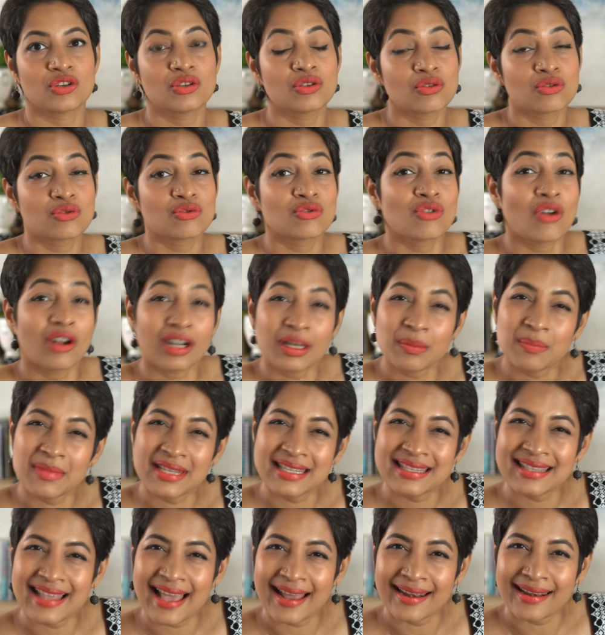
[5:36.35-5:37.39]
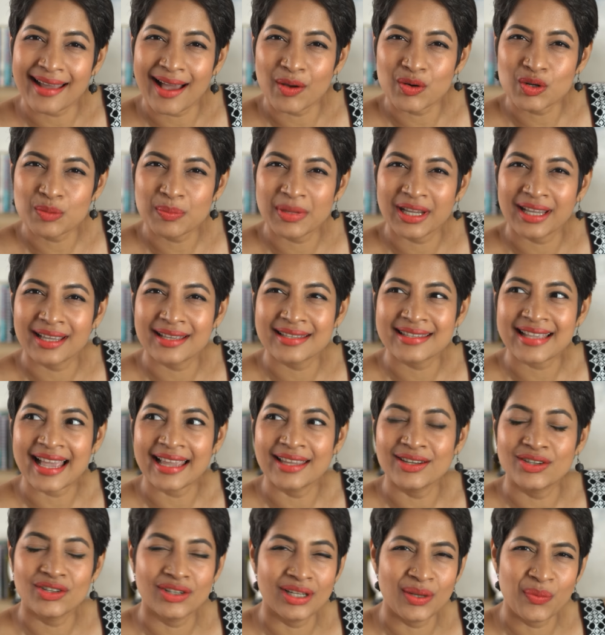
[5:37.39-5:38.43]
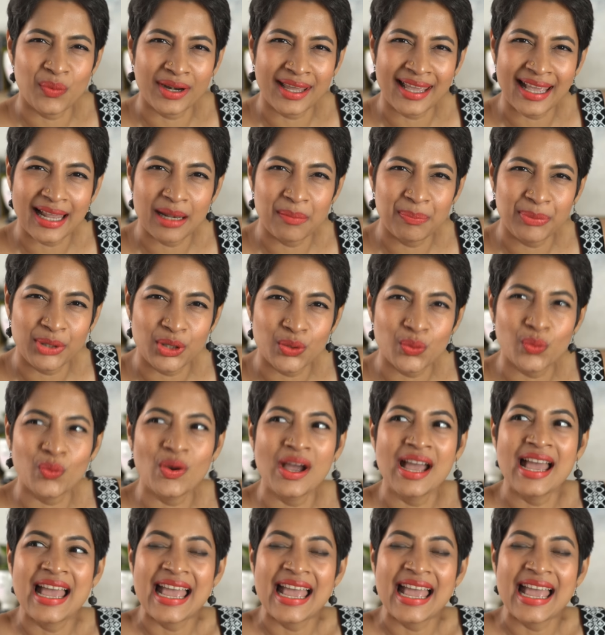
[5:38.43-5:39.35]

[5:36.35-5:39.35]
so do not miss that out, because I really want to help you